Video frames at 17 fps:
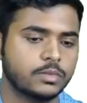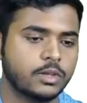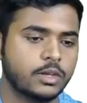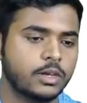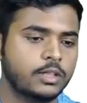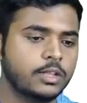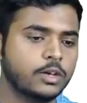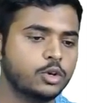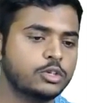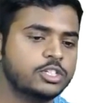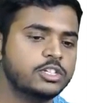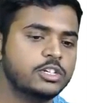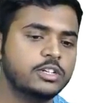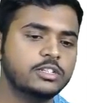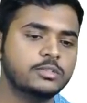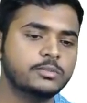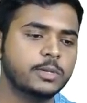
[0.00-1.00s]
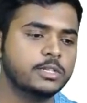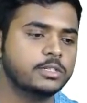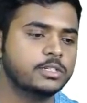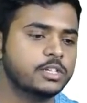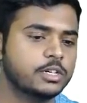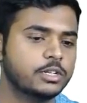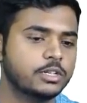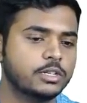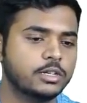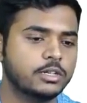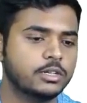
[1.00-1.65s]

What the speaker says: In the question it is mentioned